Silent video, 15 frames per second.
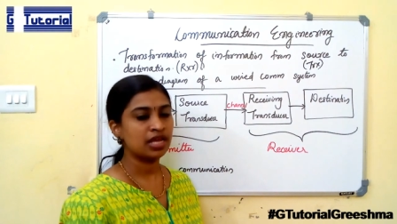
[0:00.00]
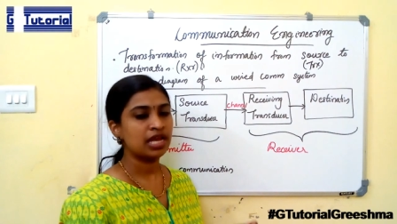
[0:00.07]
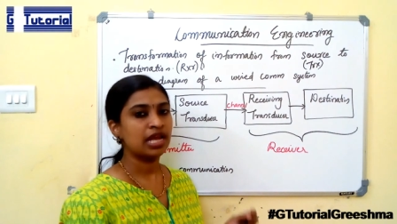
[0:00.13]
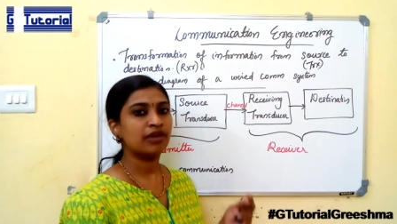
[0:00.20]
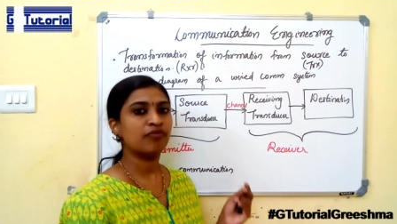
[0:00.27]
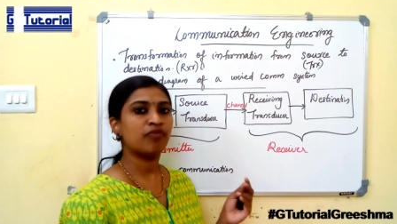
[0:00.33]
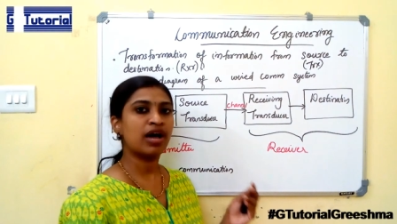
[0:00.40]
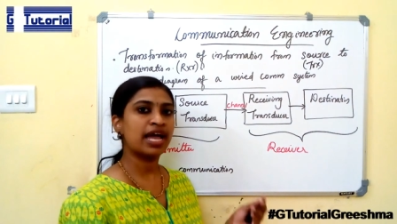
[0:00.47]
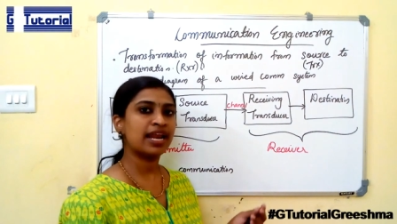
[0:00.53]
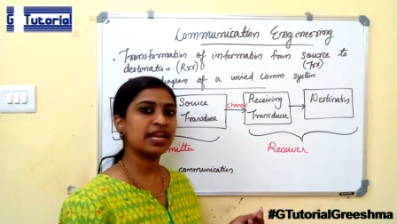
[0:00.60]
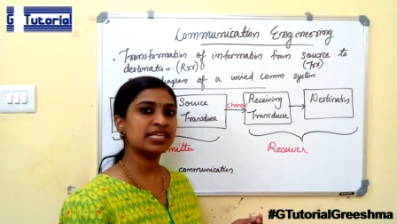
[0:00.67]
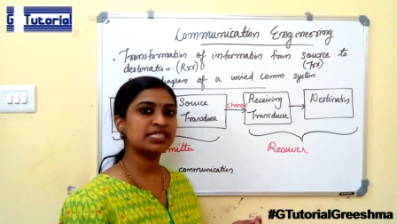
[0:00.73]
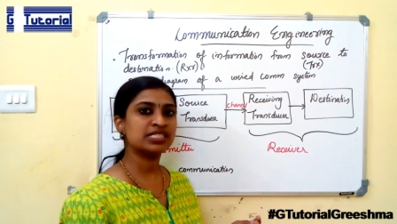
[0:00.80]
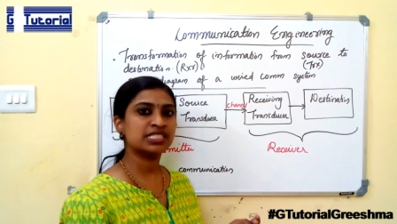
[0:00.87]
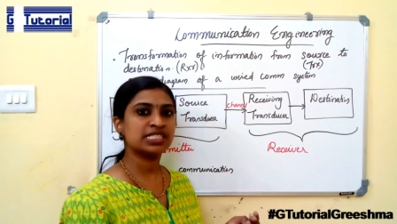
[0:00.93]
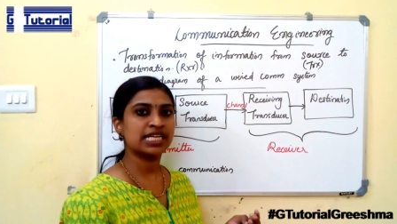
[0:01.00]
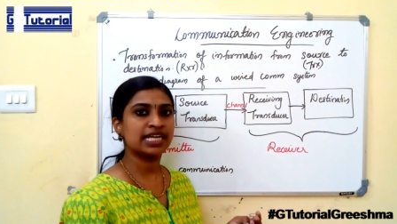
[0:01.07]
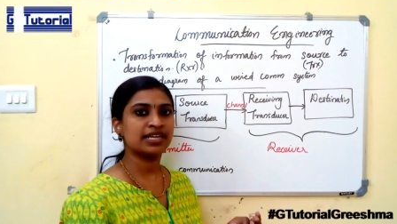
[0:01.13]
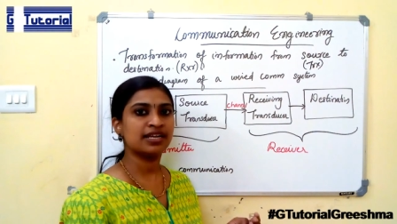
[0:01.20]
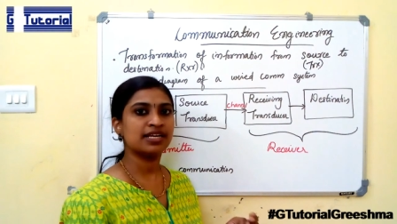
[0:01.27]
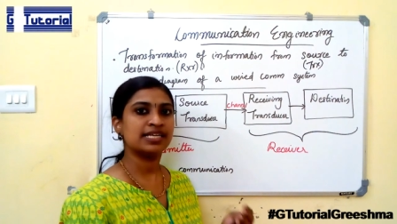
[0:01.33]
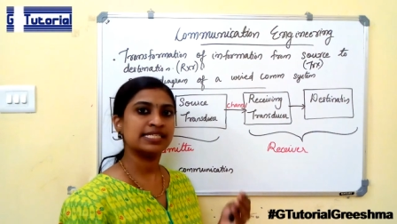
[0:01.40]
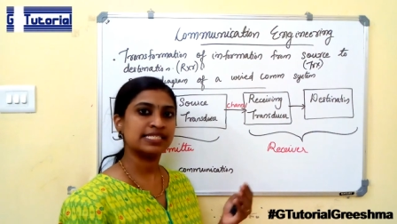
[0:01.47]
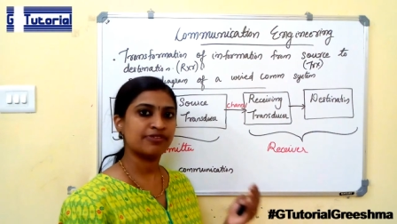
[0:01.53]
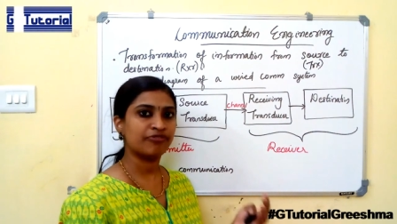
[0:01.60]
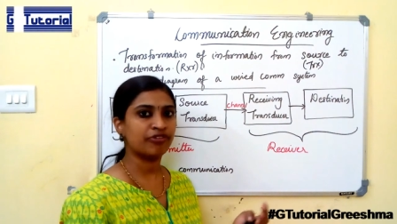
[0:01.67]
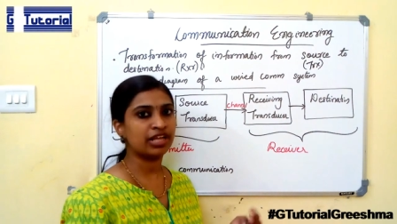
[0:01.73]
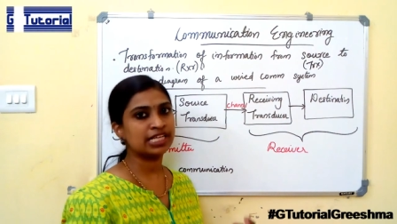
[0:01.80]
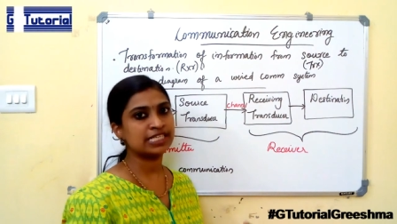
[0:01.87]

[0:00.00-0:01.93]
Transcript: And wireless channel is a free